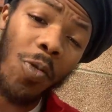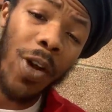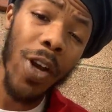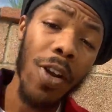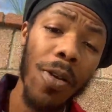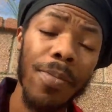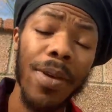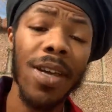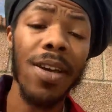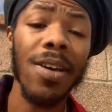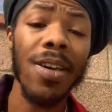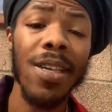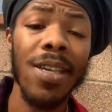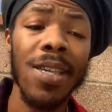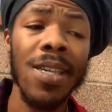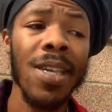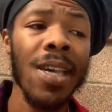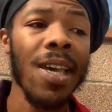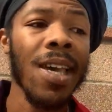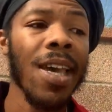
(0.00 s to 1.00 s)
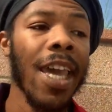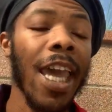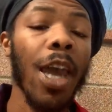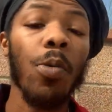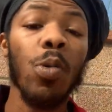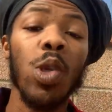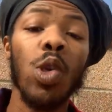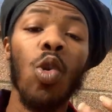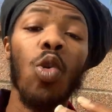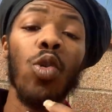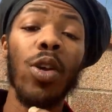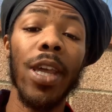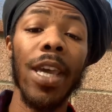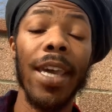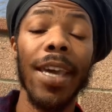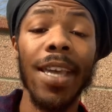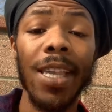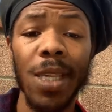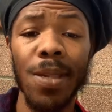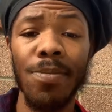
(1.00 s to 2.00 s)
weird because it was going
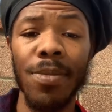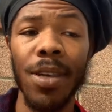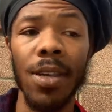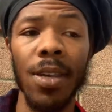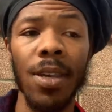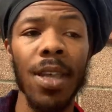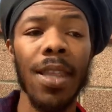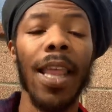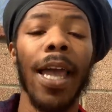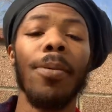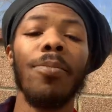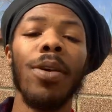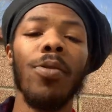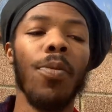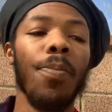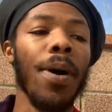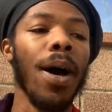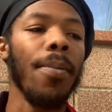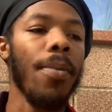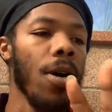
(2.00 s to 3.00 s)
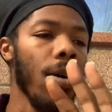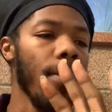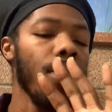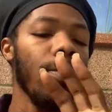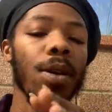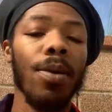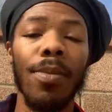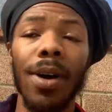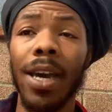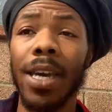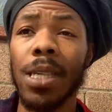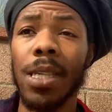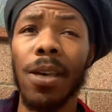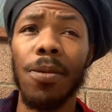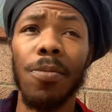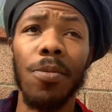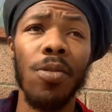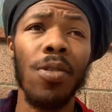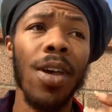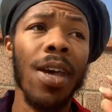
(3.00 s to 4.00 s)
against me. Like me with Pop, I already give my
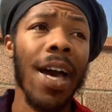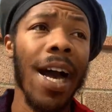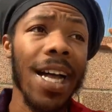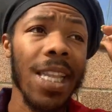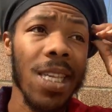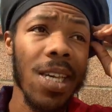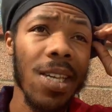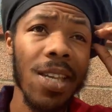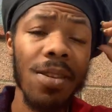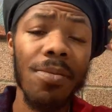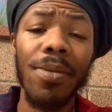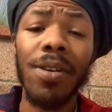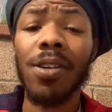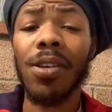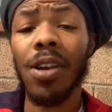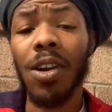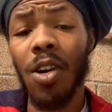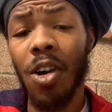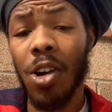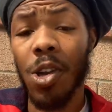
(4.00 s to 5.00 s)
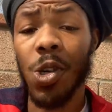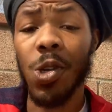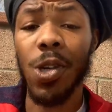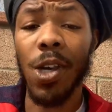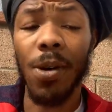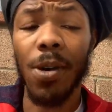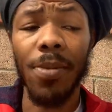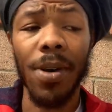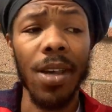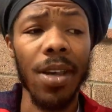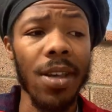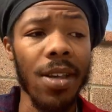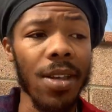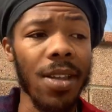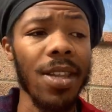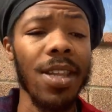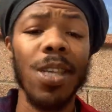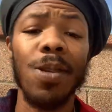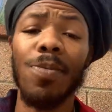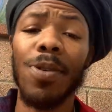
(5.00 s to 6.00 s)
example. I took the American cartridge out of my head.
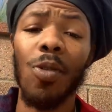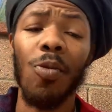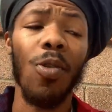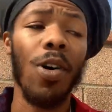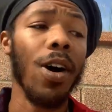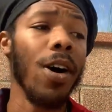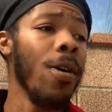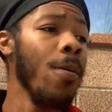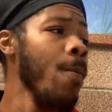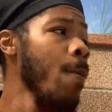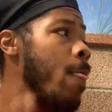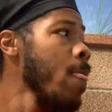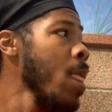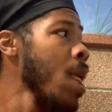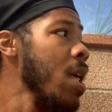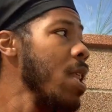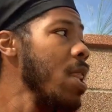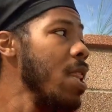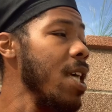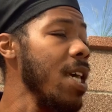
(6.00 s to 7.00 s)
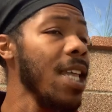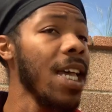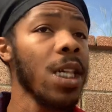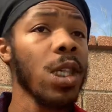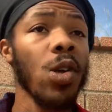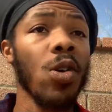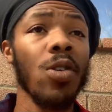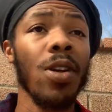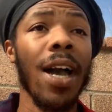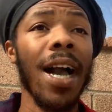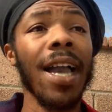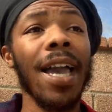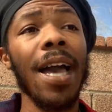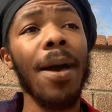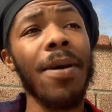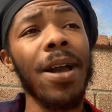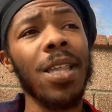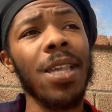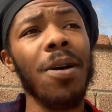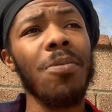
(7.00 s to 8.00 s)
It's been a while. Then I got
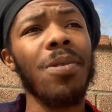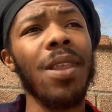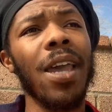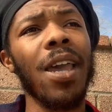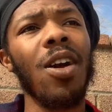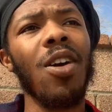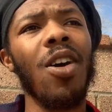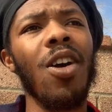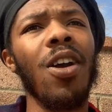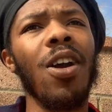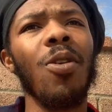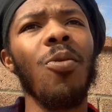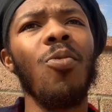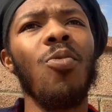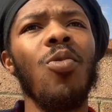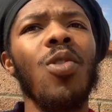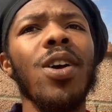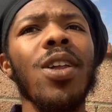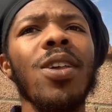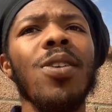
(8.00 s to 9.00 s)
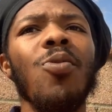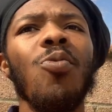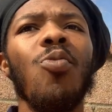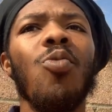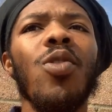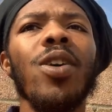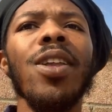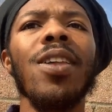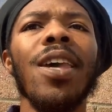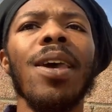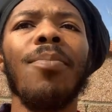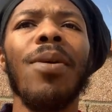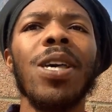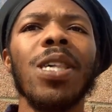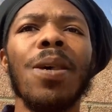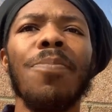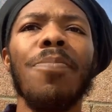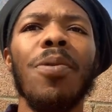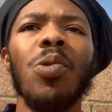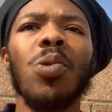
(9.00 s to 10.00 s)
back, I'm like, all right, what am I
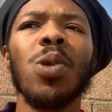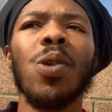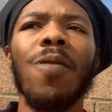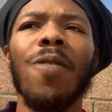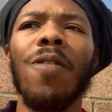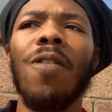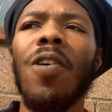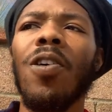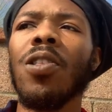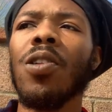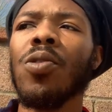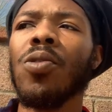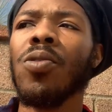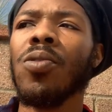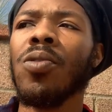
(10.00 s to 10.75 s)
supposed to follow